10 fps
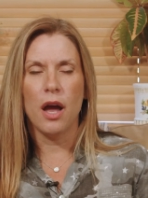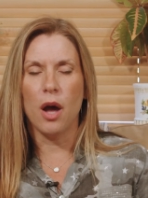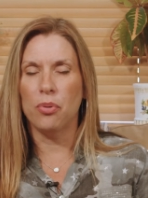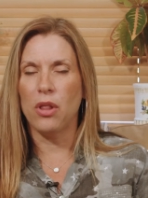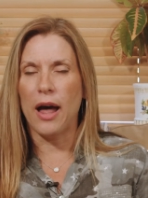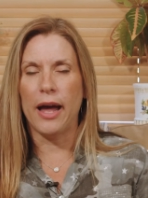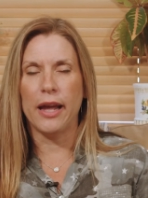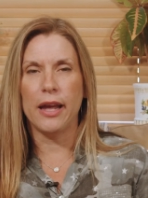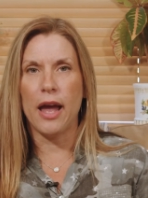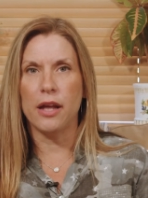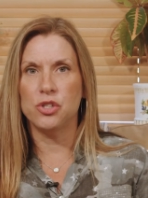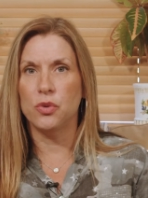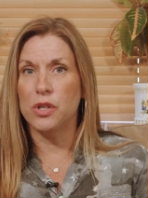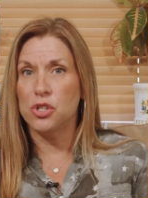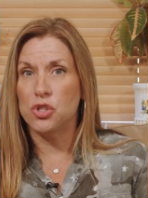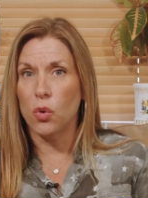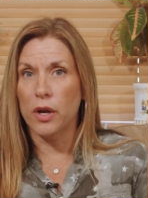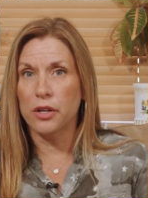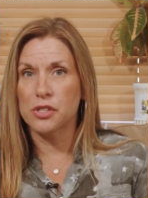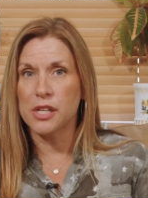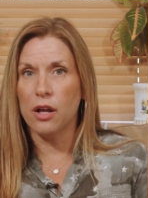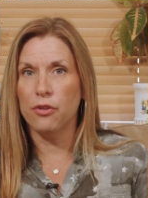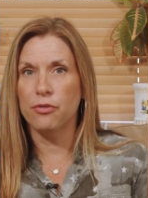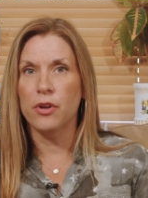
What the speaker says: apply to enjoy yourself